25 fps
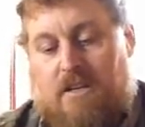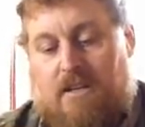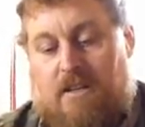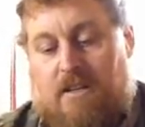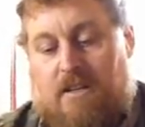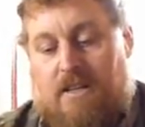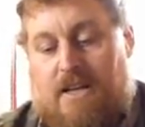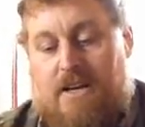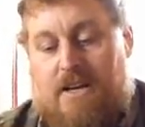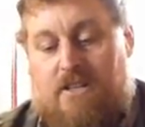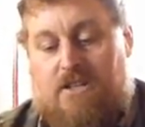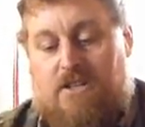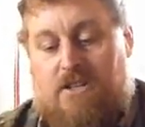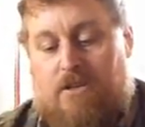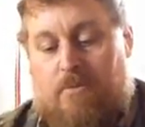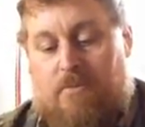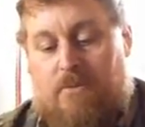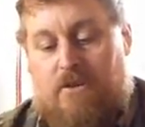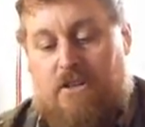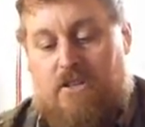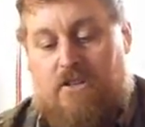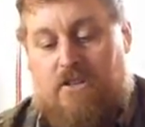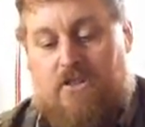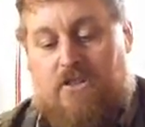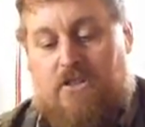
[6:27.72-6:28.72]
it allows you to
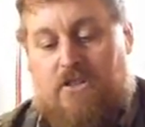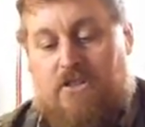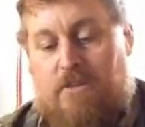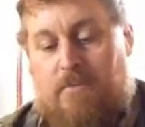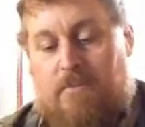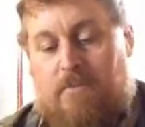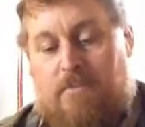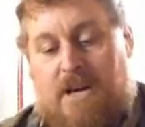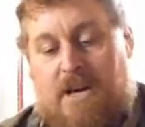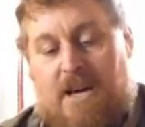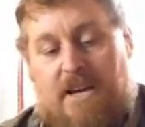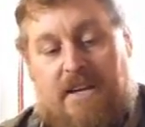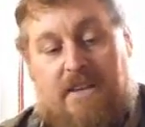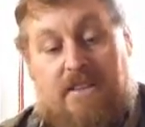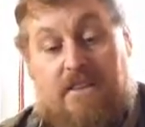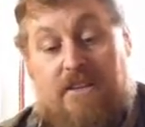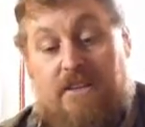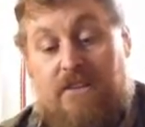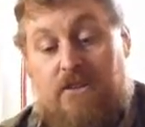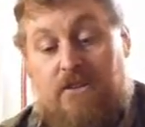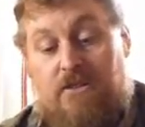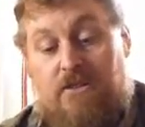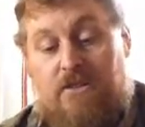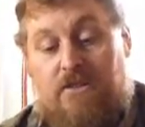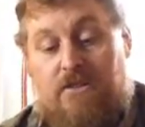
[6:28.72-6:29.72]
put it in your sleeping bag, and
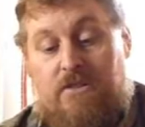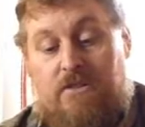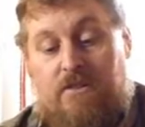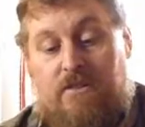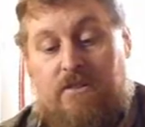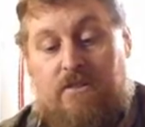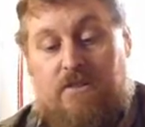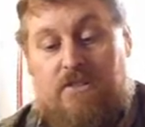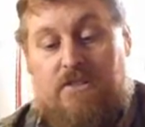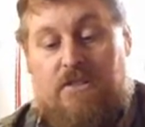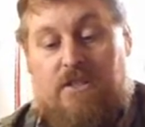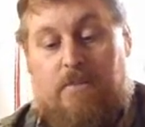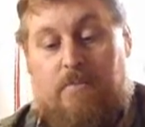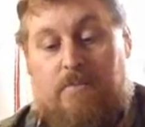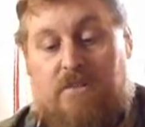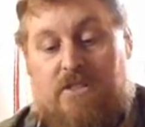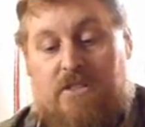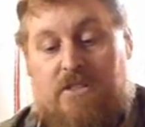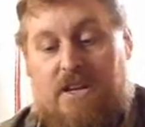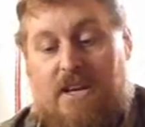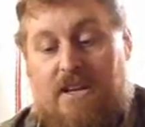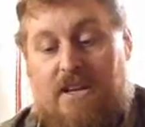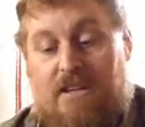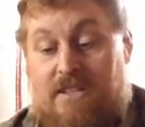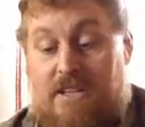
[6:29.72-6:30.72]
then you sleep inside.